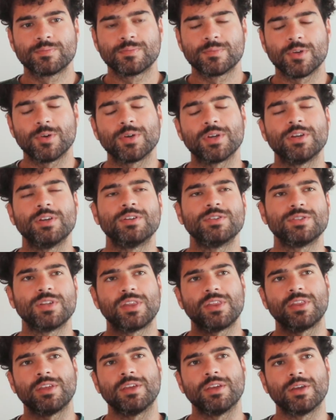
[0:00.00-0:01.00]
okay, here's the
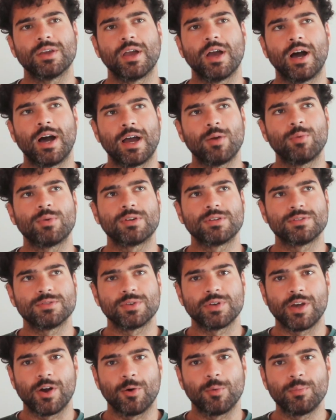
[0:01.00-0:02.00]
thing. I wanted to
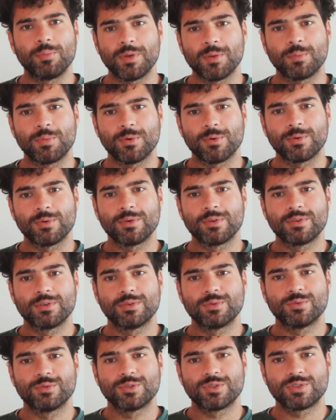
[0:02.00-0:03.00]
help people
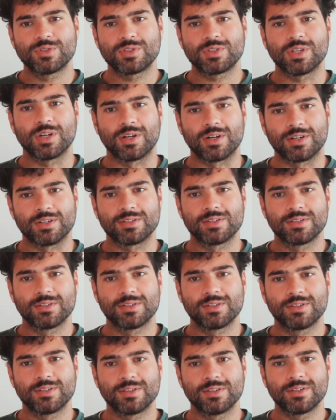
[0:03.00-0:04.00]
start
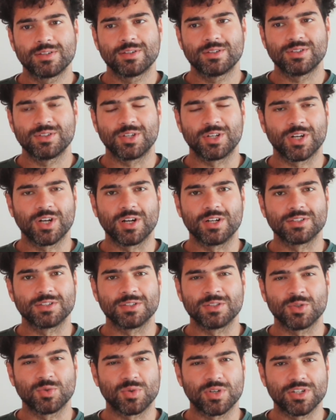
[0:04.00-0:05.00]
their
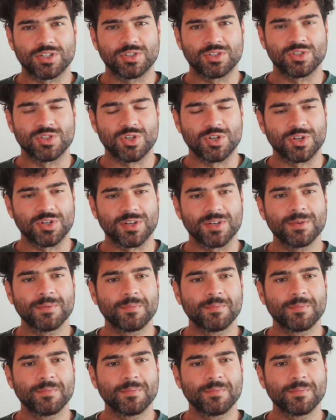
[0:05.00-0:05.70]
content creation journey,